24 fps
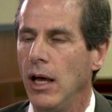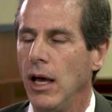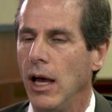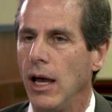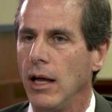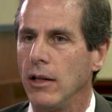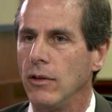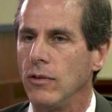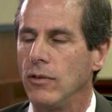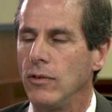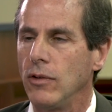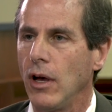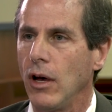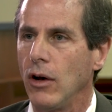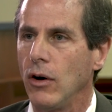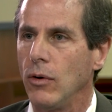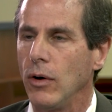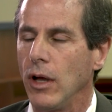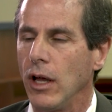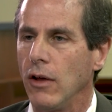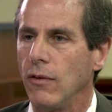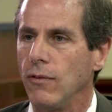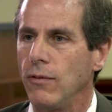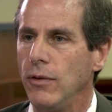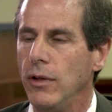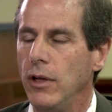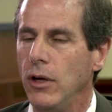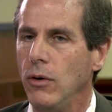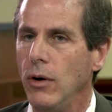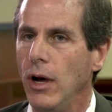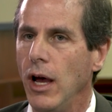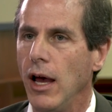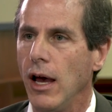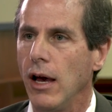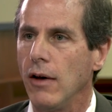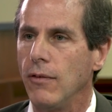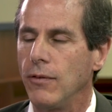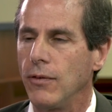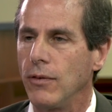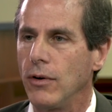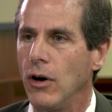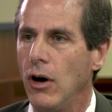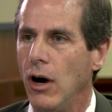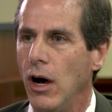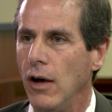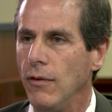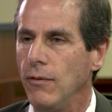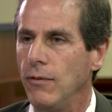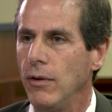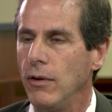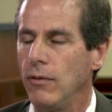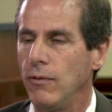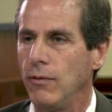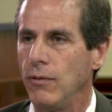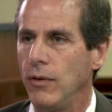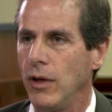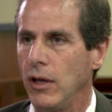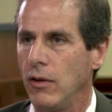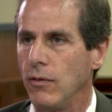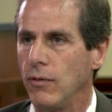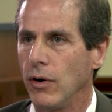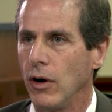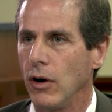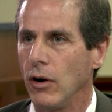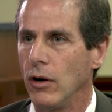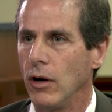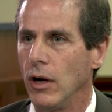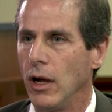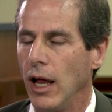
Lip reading: And so if you have cough and fever